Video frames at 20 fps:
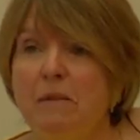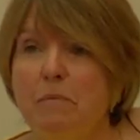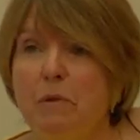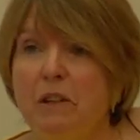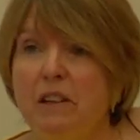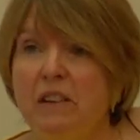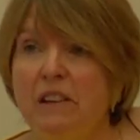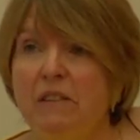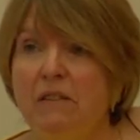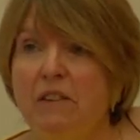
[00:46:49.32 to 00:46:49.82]

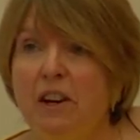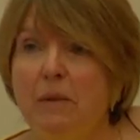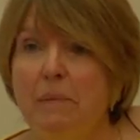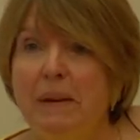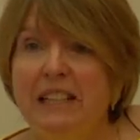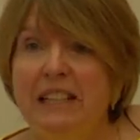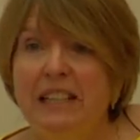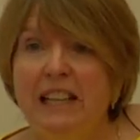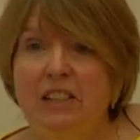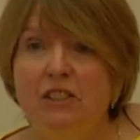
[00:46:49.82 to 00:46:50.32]
one of the
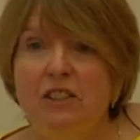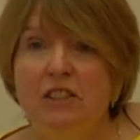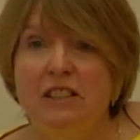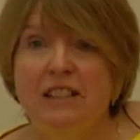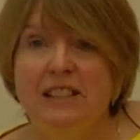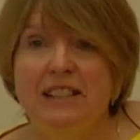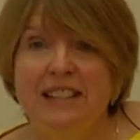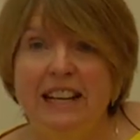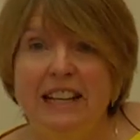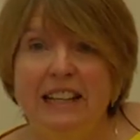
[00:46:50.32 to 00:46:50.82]
environmental
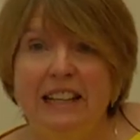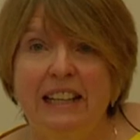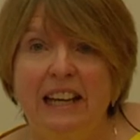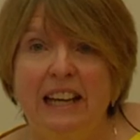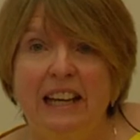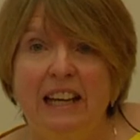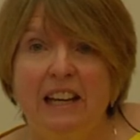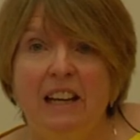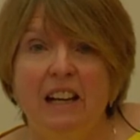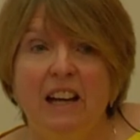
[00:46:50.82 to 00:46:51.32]
agencies standing
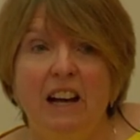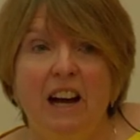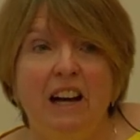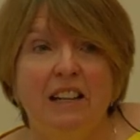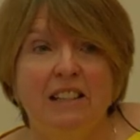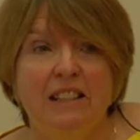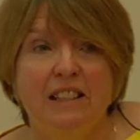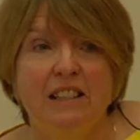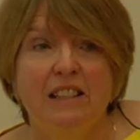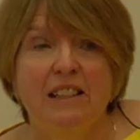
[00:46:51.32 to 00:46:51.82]
here,
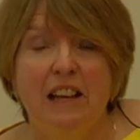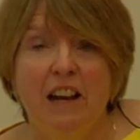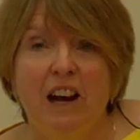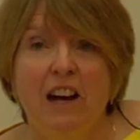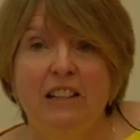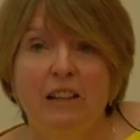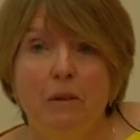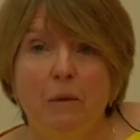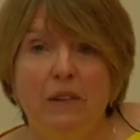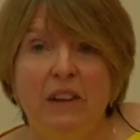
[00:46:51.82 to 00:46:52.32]

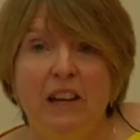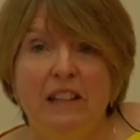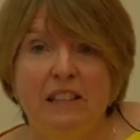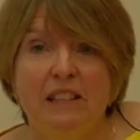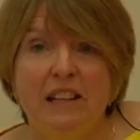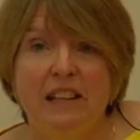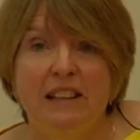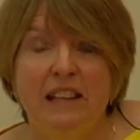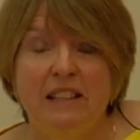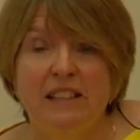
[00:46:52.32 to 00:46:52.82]
I know what they'd
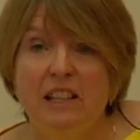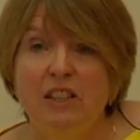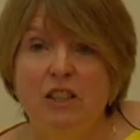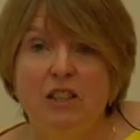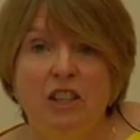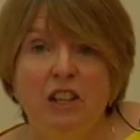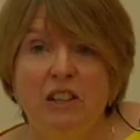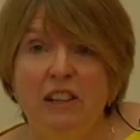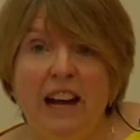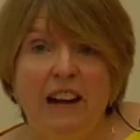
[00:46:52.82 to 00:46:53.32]
say. They'd say, you
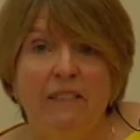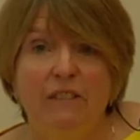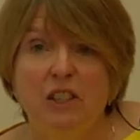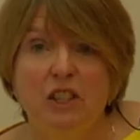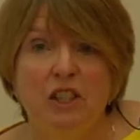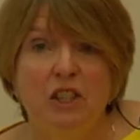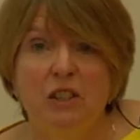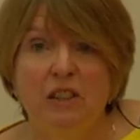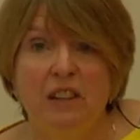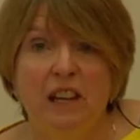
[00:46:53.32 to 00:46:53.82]
don't have to
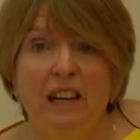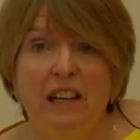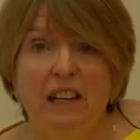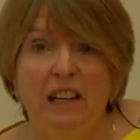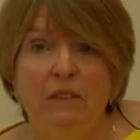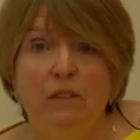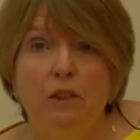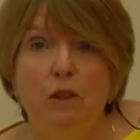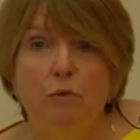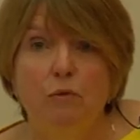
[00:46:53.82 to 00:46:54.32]
do that.
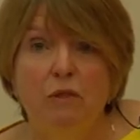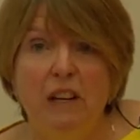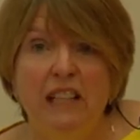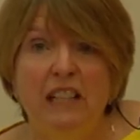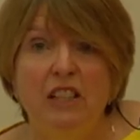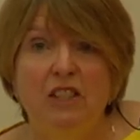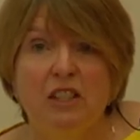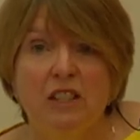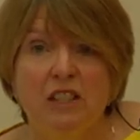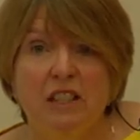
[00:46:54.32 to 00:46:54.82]
If you
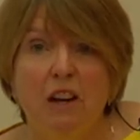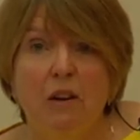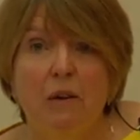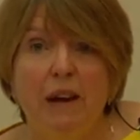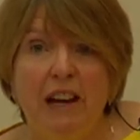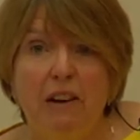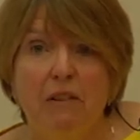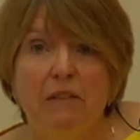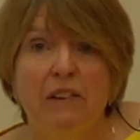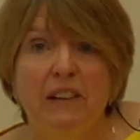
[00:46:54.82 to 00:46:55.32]
really just go
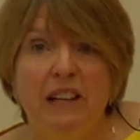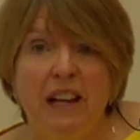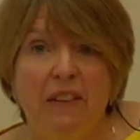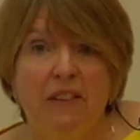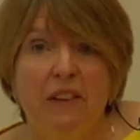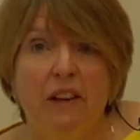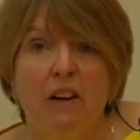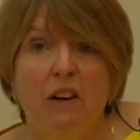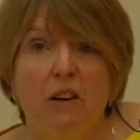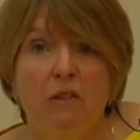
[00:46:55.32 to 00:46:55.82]
hell for
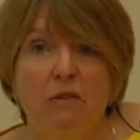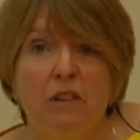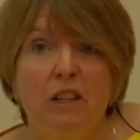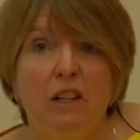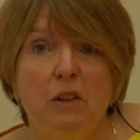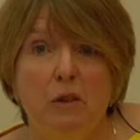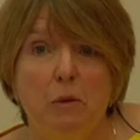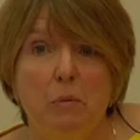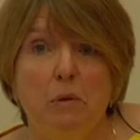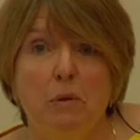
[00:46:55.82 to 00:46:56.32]
leather on
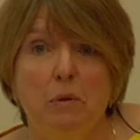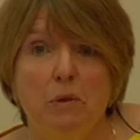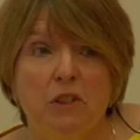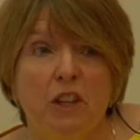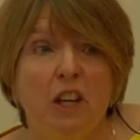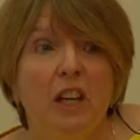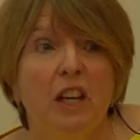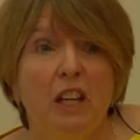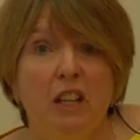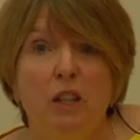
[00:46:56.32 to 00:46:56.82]
renewables,
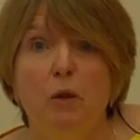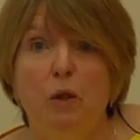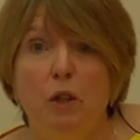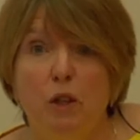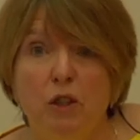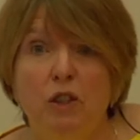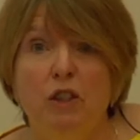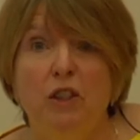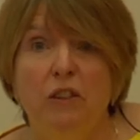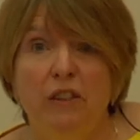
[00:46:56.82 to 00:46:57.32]
you
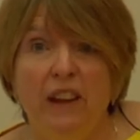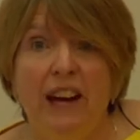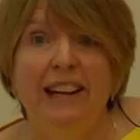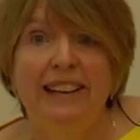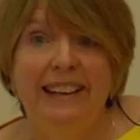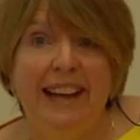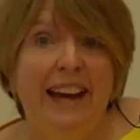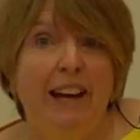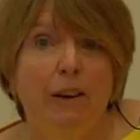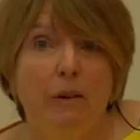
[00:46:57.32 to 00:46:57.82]
could do
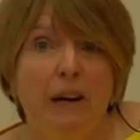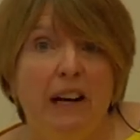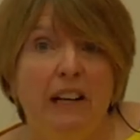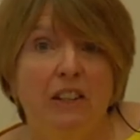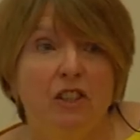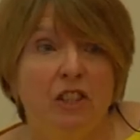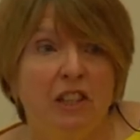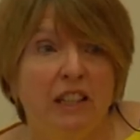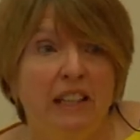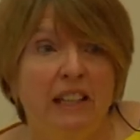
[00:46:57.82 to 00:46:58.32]
that now,
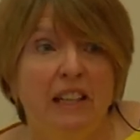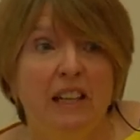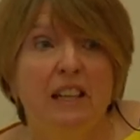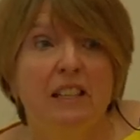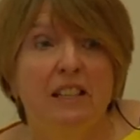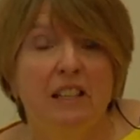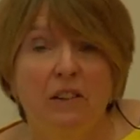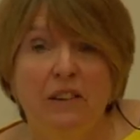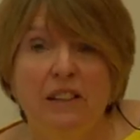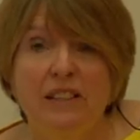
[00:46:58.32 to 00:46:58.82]
actually.
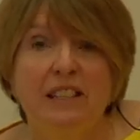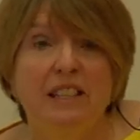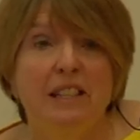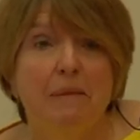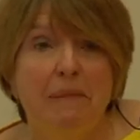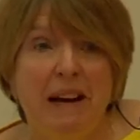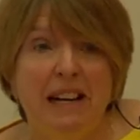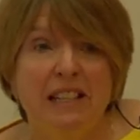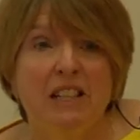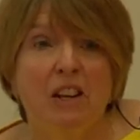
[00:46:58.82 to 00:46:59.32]
So this is a
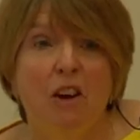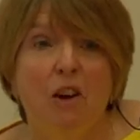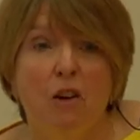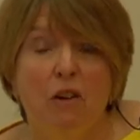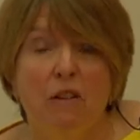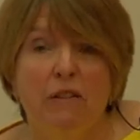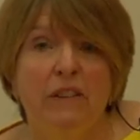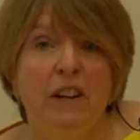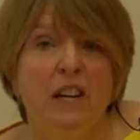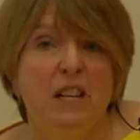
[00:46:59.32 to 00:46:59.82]
matter
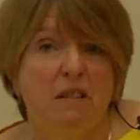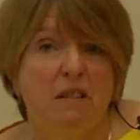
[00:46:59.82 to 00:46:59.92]
of,